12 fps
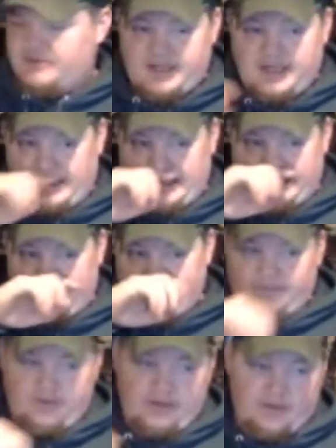crack, and then the
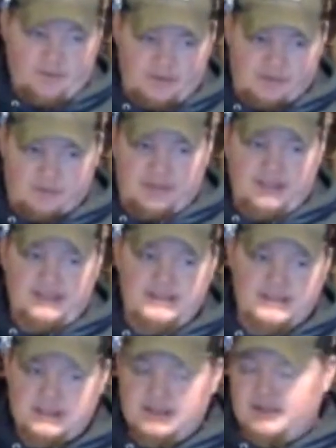fight with the
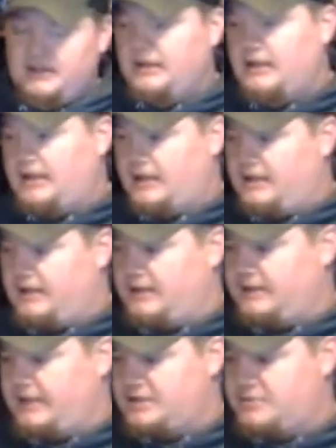Blantons in
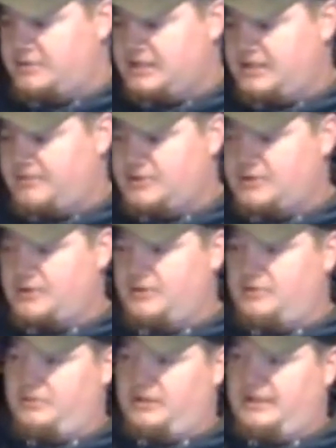last week's
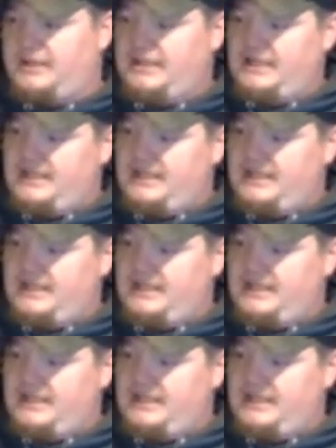episode. But